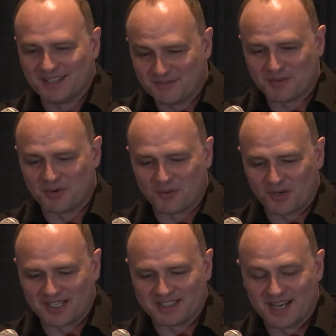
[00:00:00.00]
from her
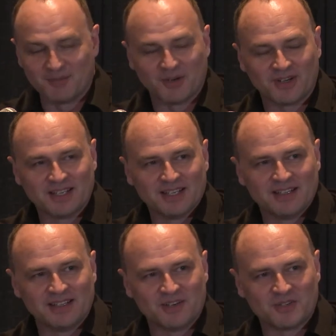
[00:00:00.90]
work at Daimler,
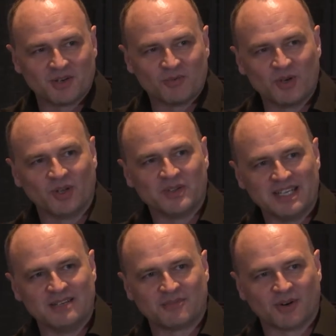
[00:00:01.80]
there's a real
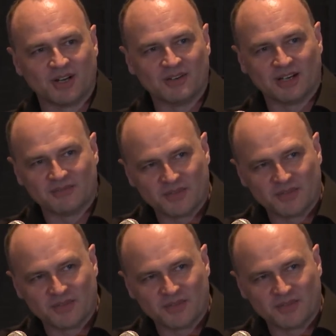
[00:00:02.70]
need for